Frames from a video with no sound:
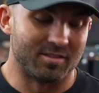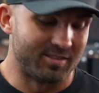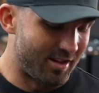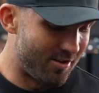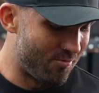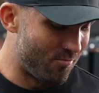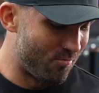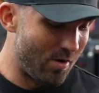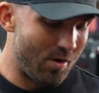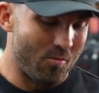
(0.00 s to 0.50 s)

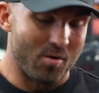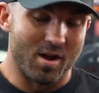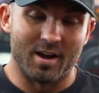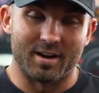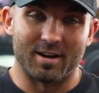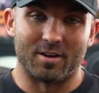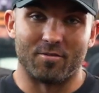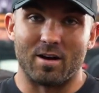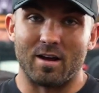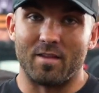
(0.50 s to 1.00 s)
So we're
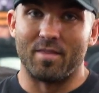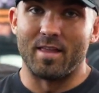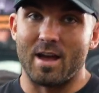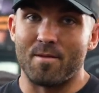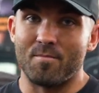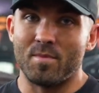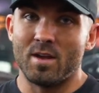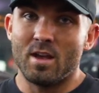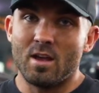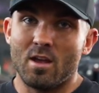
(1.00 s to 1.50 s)
working around
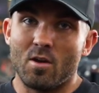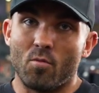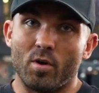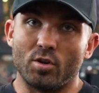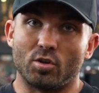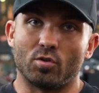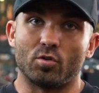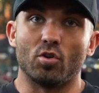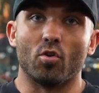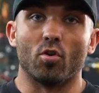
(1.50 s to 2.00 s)
them,
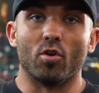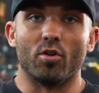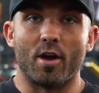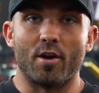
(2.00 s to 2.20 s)
which you'll